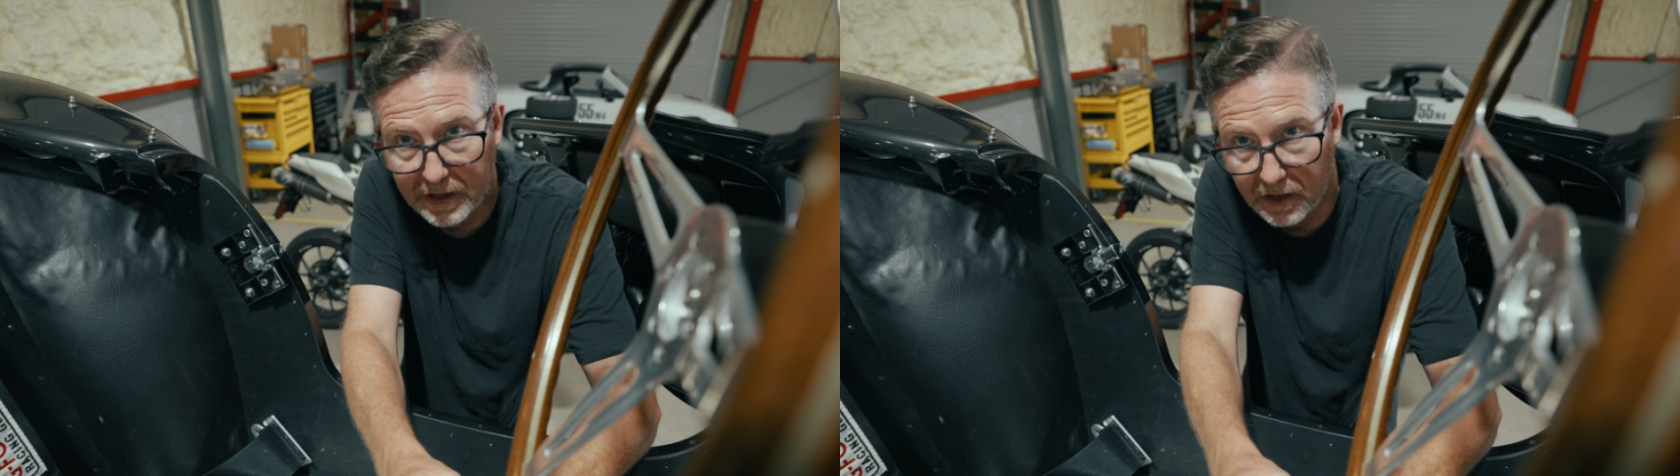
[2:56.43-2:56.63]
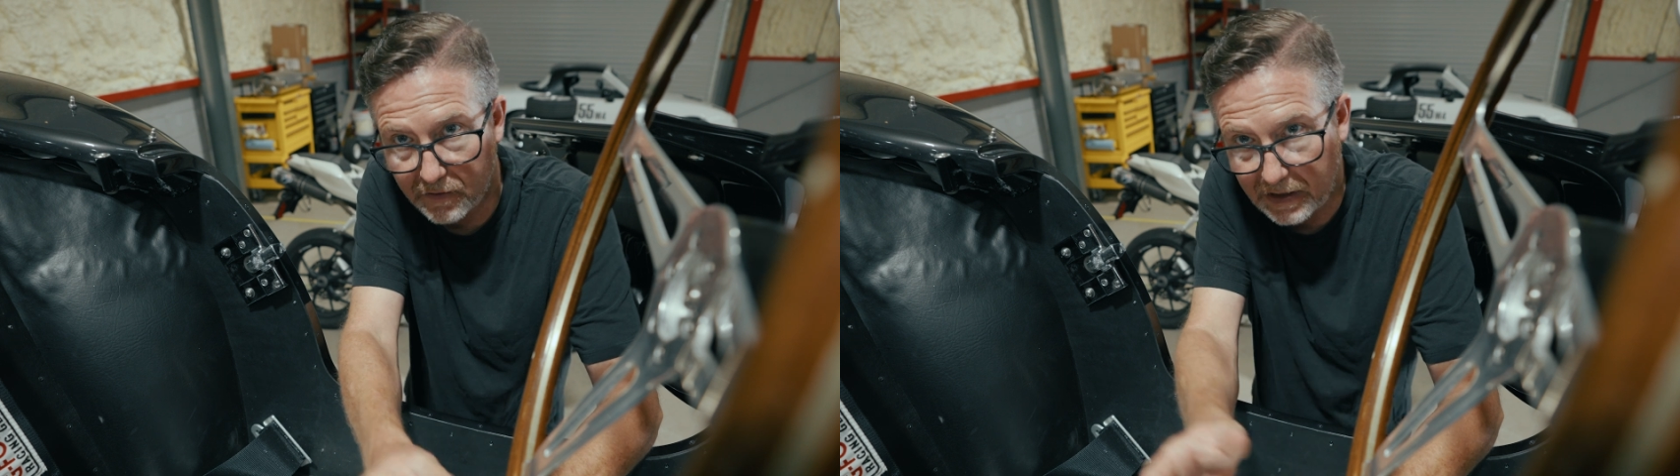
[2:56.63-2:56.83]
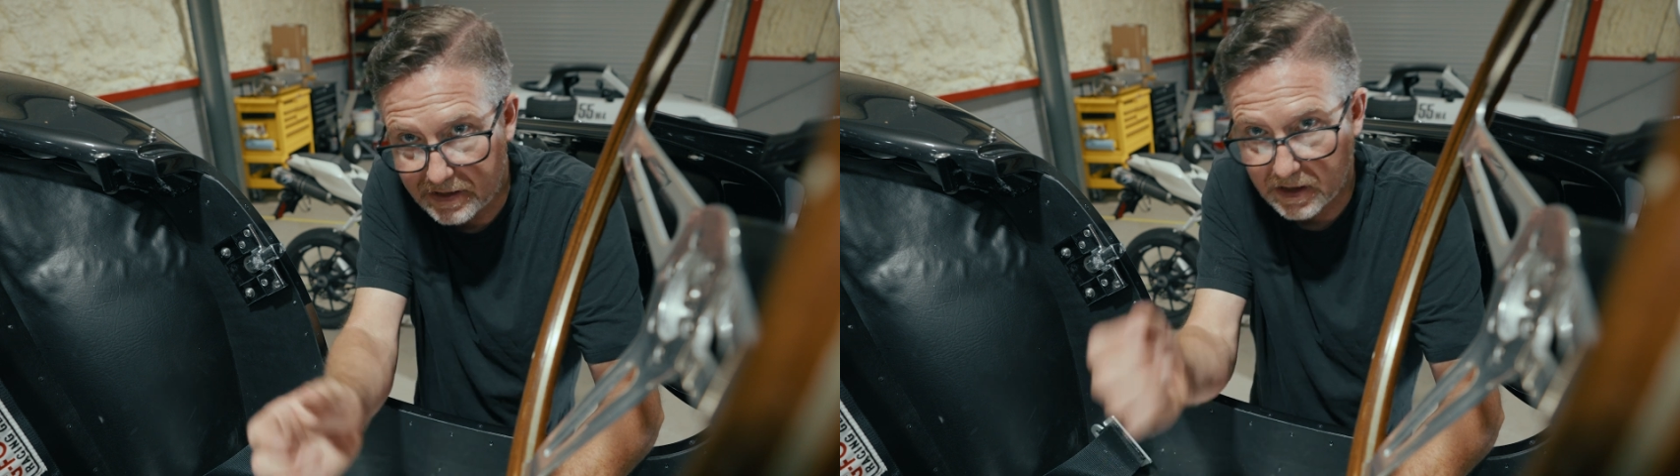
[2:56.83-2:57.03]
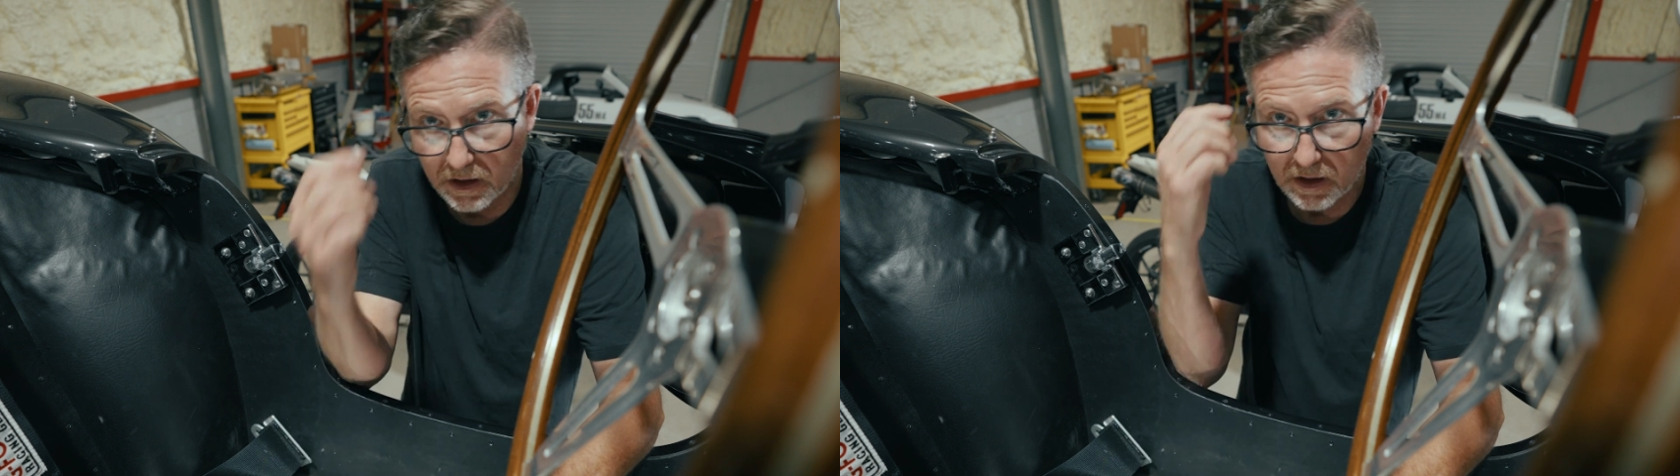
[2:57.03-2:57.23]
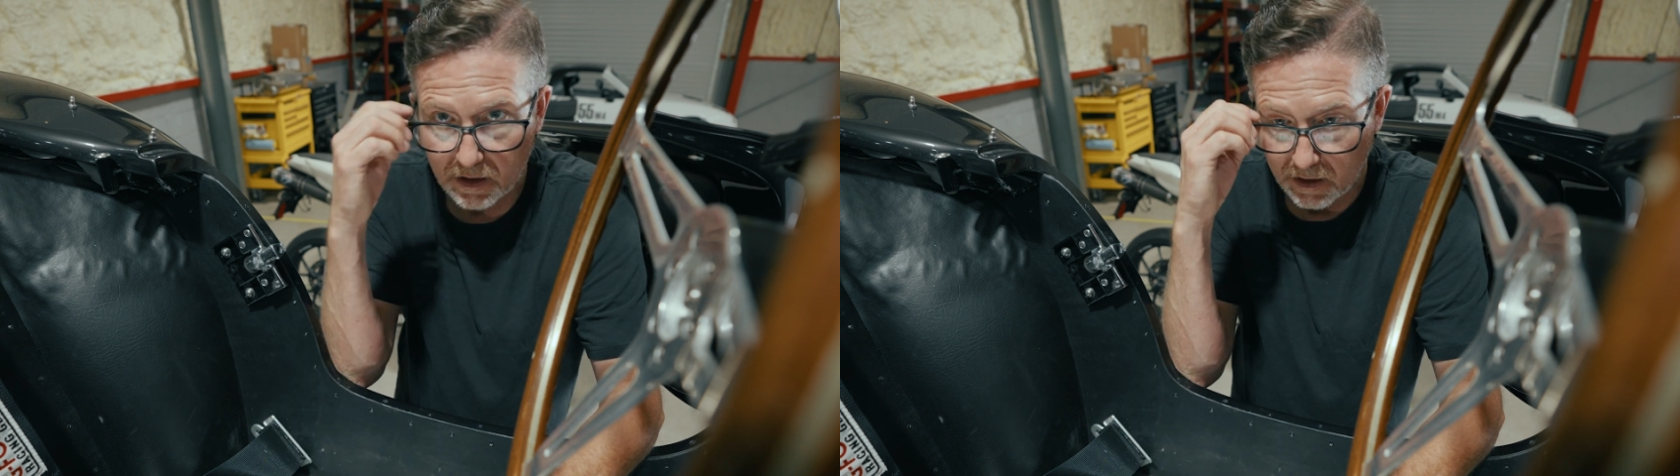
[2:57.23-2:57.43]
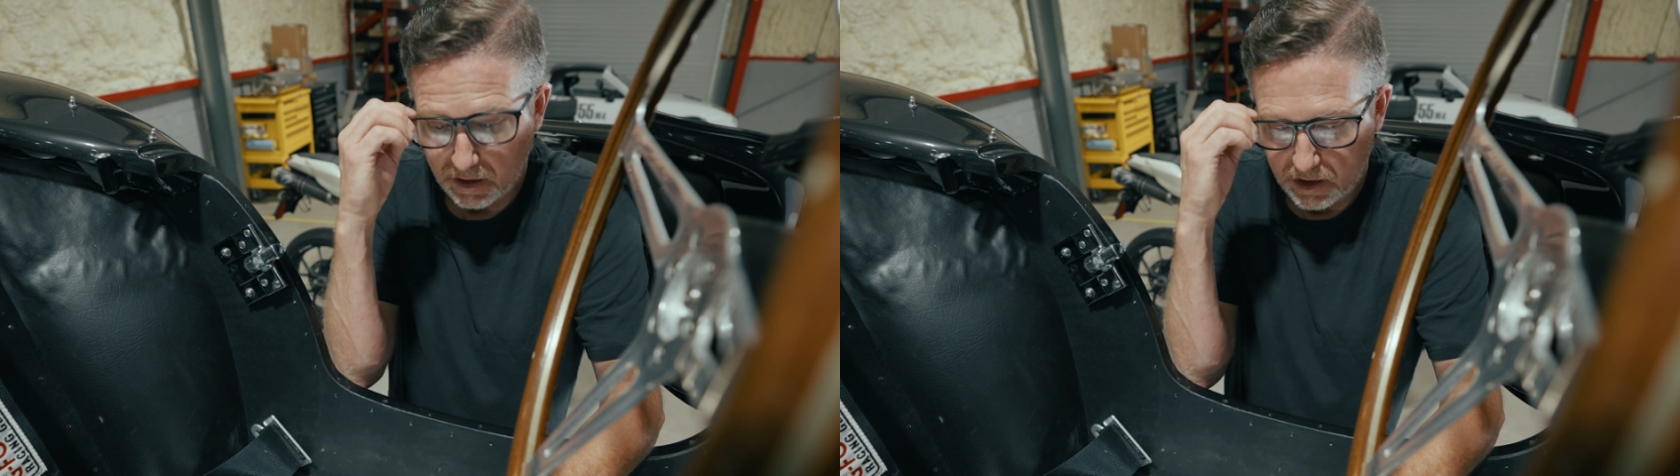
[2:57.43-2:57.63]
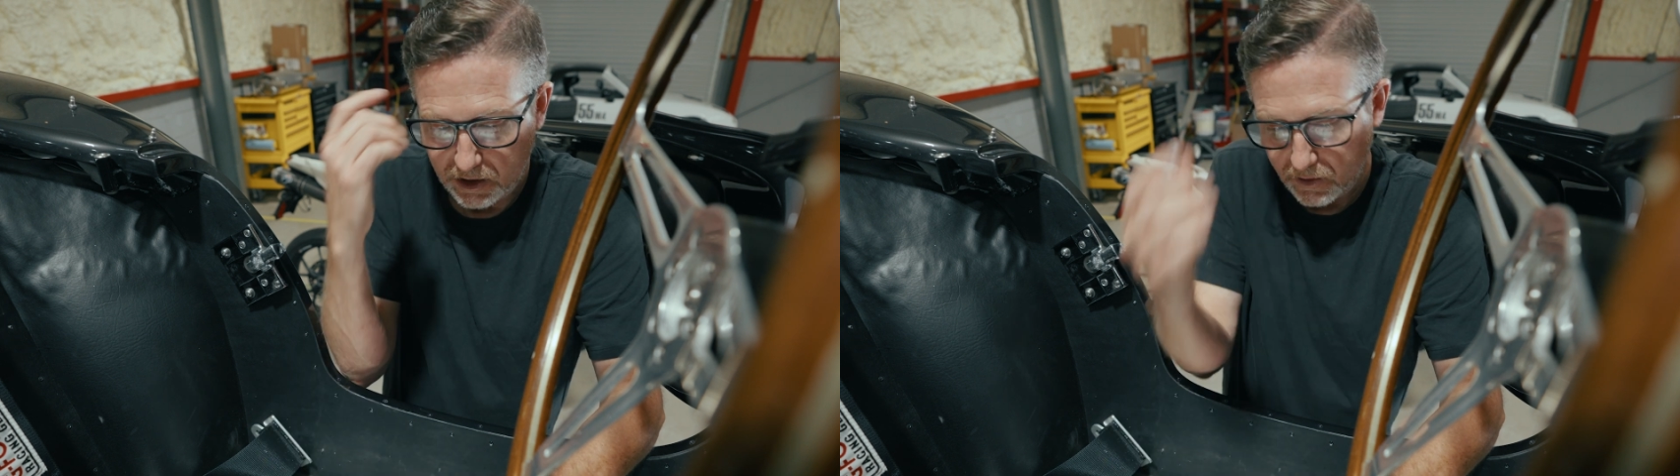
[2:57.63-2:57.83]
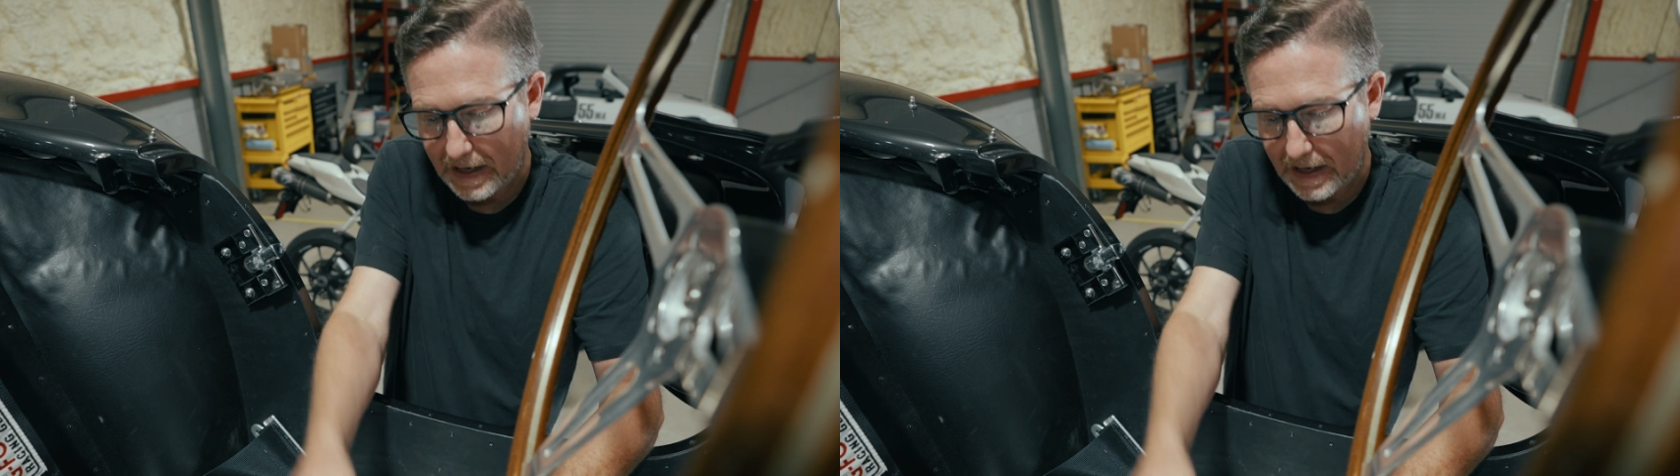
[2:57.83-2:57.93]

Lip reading: on a race car, you'd